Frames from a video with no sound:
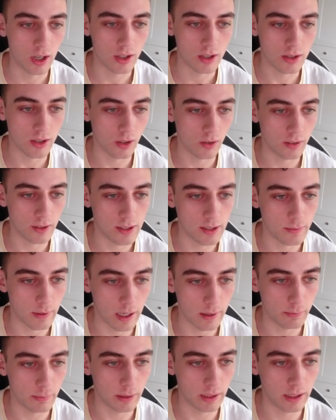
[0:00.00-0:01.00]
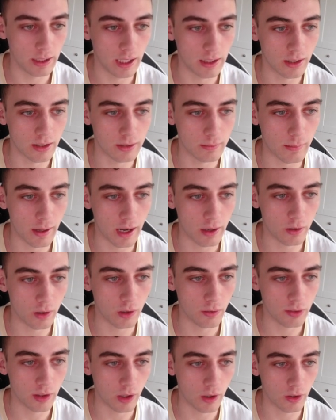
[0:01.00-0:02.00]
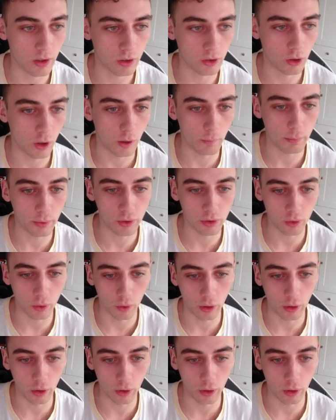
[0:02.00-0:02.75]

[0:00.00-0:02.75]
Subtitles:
So these might be, it doesn't matter if they're at the tops